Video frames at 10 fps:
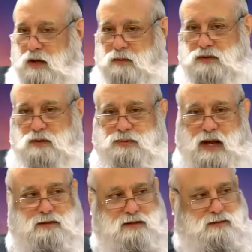There were two
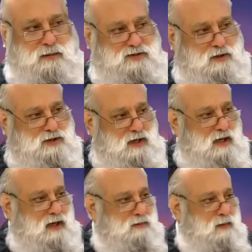brothers, Reb
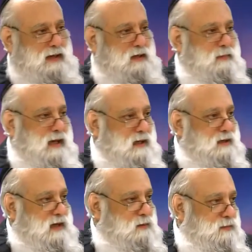Zusha and Reb
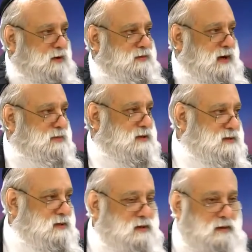Elimelech. They were both rebbes.